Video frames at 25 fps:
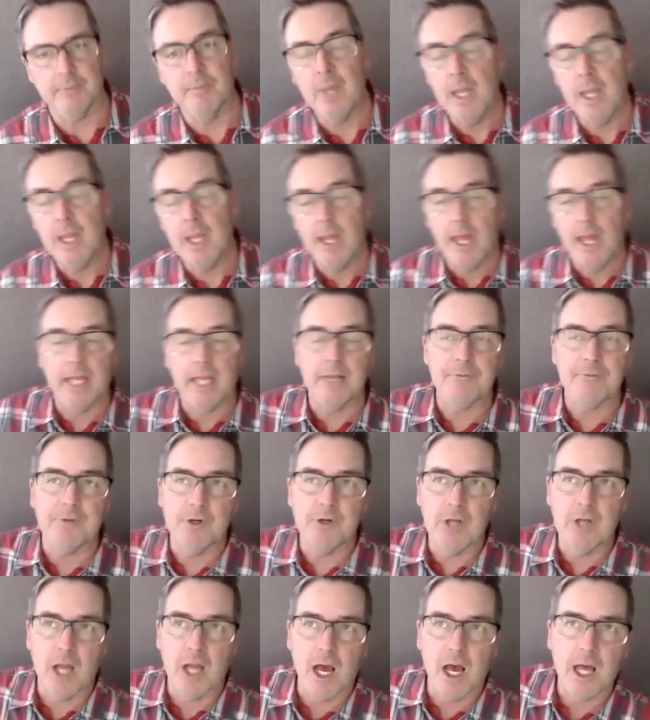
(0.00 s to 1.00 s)
And if you're
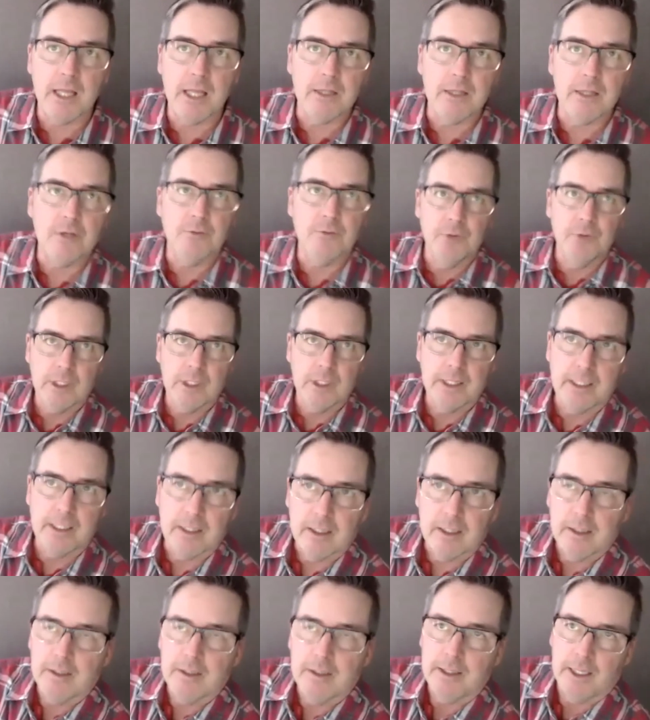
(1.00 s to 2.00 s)
not really
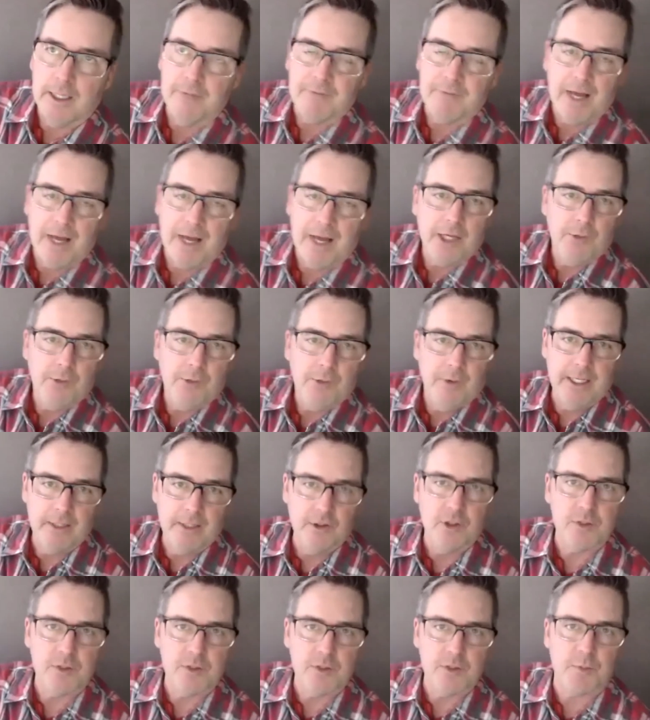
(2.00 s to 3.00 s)
evaluating those
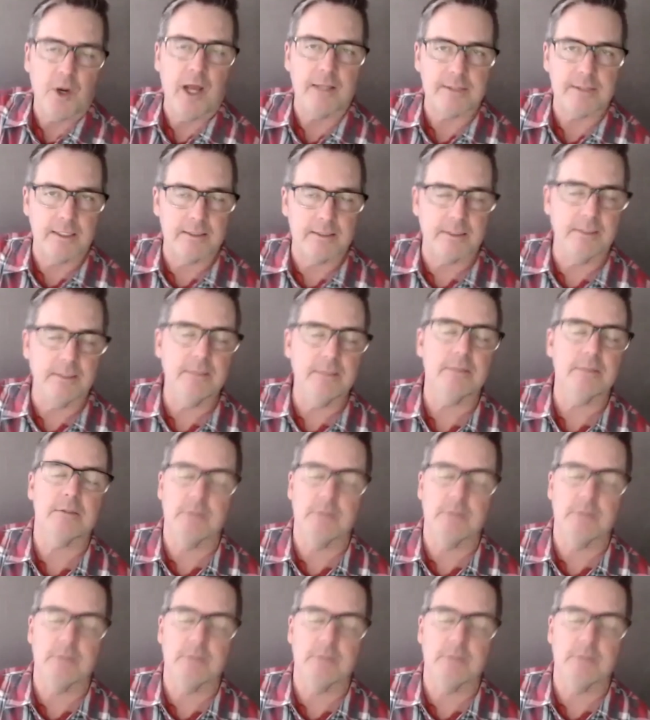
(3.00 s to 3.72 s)
processes